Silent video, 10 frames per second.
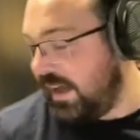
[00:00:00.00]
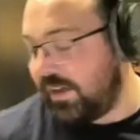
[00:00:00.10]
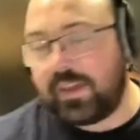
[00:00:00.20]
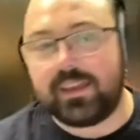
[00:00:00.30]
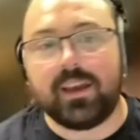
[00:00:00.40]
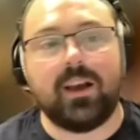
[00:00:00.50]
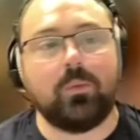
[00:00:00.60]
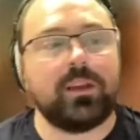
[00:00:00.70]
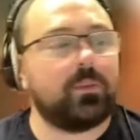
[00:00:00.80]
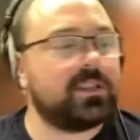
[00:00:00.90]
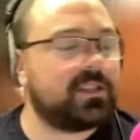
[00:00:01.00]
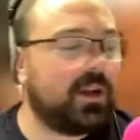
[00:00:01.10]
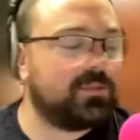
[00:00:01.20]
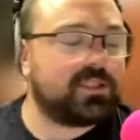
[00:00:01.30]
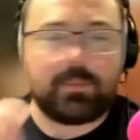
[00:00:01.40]
I think
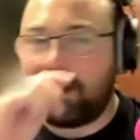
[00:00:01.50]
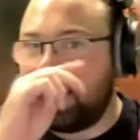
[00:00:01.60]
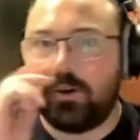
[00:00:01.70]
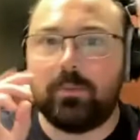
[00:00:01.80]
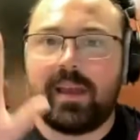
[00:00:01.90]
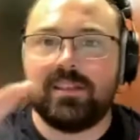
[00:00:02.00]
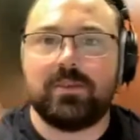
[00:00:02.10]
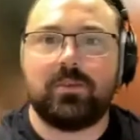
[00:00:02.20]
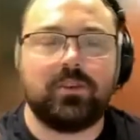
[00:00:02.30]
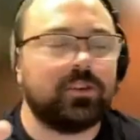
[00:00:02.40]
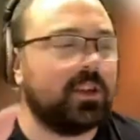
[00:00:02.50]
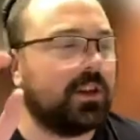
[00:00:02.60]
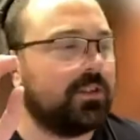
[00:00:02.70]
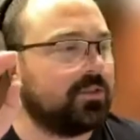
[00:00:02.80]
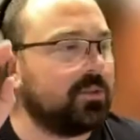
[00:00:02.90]
I'm stepping a little bit into what you're going to
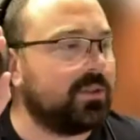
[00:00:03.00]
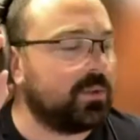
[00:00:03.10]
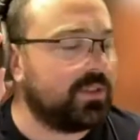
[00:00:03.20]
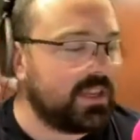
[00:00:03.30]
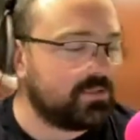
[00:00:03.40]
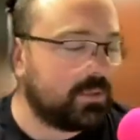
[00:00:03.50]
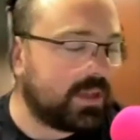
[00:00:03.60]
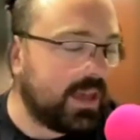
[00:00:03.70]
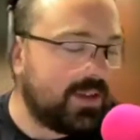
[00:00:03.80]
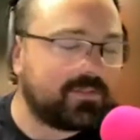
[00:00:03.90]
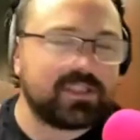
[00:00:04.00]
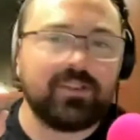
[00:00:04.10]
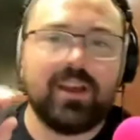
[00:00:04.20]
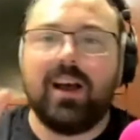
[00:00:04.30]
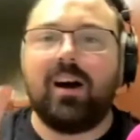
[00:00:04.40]
go through with history with Kev.
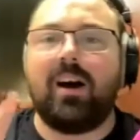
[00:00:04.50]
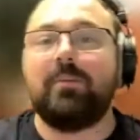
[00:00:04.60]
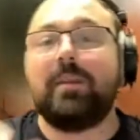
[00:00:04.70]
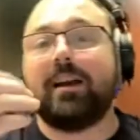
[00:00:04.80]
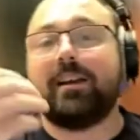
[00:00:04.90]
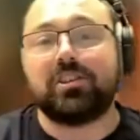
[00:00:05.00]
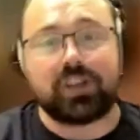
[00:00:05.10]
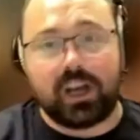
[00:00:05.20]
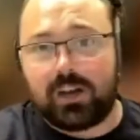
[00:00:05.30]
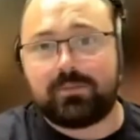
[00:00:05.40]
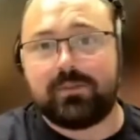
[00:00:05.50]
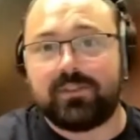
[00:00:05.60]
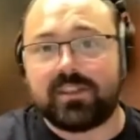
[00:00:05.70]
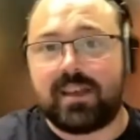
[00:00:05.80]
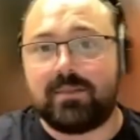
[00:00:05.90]
So I'm now going to shut up
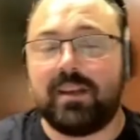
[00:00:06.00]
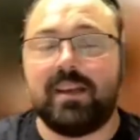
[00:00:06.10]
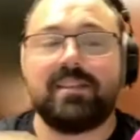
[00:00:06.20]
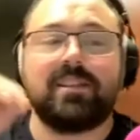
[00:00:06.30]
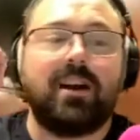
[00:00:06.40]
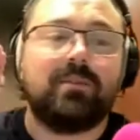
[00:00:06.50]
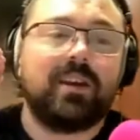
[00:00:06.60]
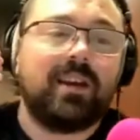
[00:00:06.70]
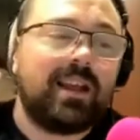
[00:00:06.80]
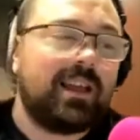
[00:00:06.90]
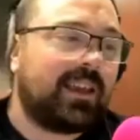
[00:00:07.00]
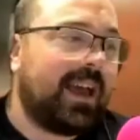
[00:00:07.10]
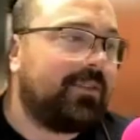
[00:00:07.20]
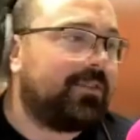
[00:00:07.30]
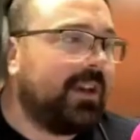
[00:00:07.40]
for 10 minutes. I'm going to let
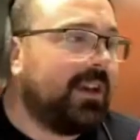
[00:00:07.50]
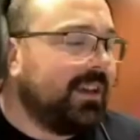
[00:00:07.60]
Kev